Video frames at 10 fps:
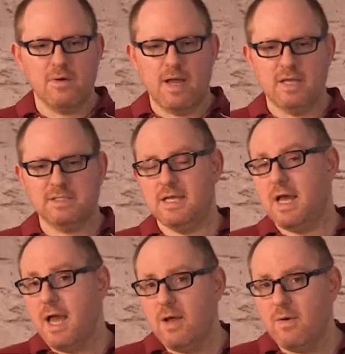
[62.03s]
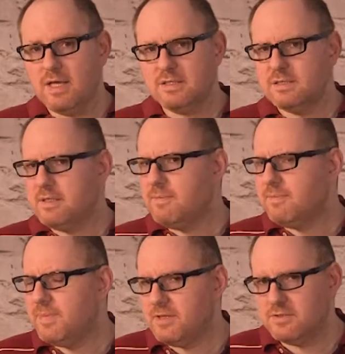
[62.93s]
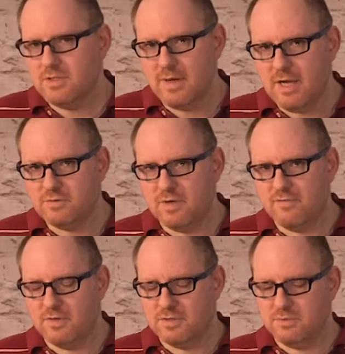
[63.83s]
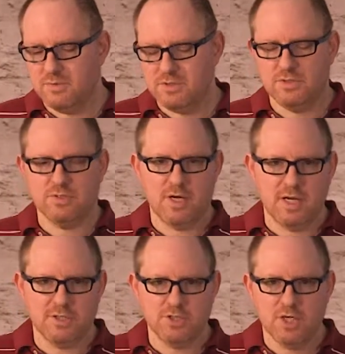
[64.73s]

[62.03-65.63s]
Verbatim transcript: O S, and iOS, but there's no Android version, which is strange.